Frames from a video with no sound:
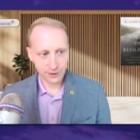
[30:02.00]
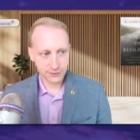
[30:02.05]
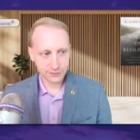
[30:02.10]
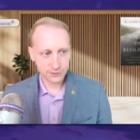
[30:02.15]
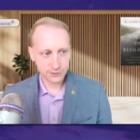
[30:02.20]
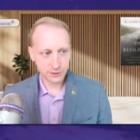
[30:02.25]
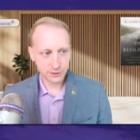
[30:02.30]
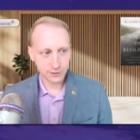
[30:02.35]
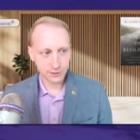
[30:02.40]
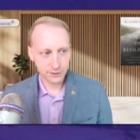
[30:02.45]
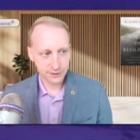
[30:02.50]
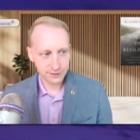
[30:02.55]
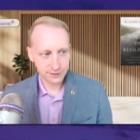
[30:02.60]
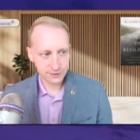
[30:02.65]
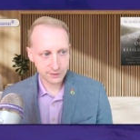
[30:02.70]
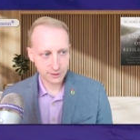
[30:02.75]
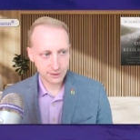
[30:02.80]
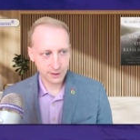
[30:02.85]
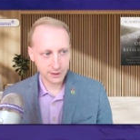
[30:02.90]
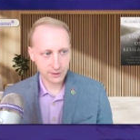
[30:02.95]
one also
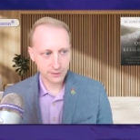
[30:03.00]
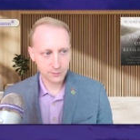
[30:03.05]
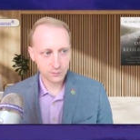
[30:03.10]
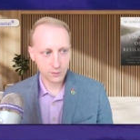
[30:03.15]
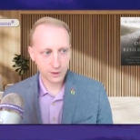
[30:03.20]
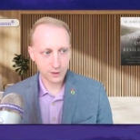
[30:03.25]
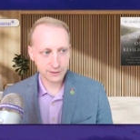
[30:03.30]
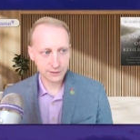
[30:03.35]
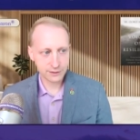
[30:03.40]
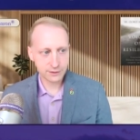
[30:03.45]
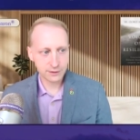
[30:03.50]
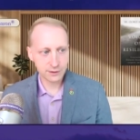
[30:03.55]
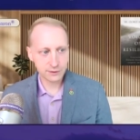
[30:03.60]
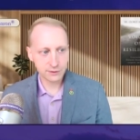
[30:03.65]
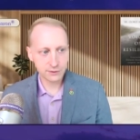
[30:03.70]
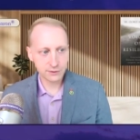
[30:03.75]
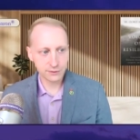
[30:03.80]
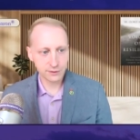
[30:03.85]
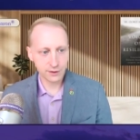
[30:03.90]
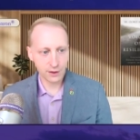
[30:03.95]
is, what did
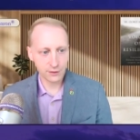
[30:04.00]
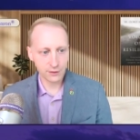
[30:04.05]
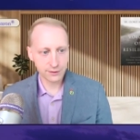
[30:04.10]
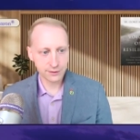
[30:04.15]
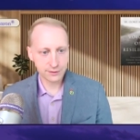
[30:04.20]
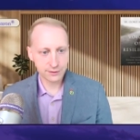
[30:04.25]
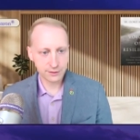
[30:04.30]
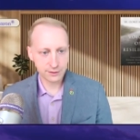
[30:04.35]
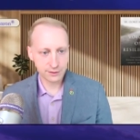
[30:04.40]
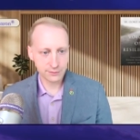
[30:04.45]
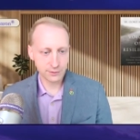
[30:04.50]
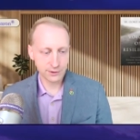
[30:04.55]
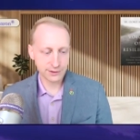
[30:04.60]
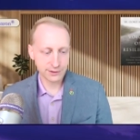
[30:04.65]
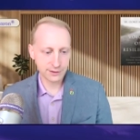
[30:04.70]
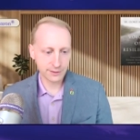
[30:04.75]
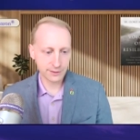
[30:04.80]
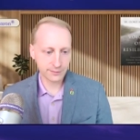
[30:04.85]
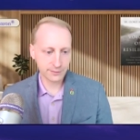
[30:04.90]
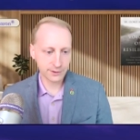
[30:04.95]
you notice with
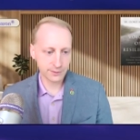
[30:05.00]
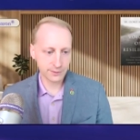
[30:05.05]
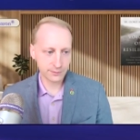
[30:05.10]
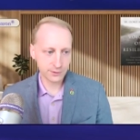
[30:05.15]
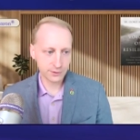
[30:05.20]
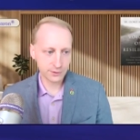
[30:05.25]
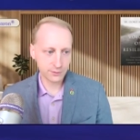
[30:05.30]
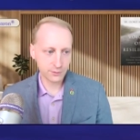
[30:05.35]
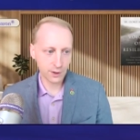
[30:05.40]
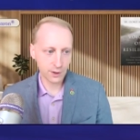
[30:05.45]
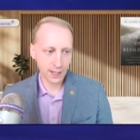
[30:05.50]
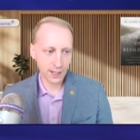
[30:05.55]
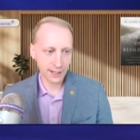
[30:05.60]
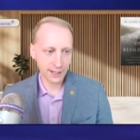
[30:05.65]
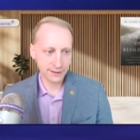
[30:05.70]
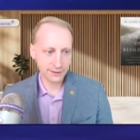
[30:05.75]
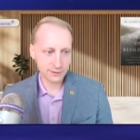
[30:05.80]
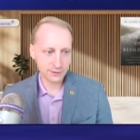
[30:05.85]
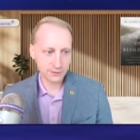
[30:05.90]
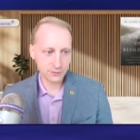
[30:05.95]
symptoms
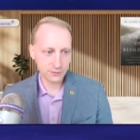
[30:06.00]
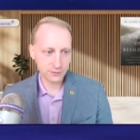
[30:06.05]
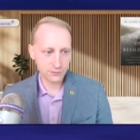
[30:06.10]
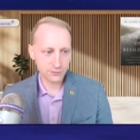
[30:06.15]
wise